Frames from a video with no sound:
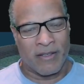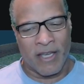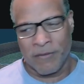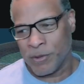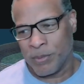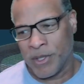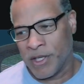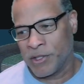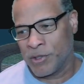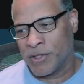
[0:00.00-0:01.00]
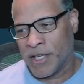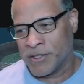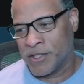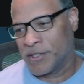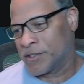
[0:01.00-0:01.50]
after paying your
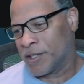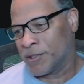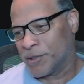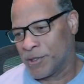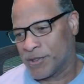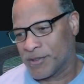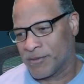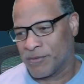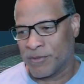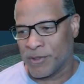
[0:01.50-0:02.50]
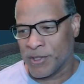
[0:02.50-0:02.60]
$19 for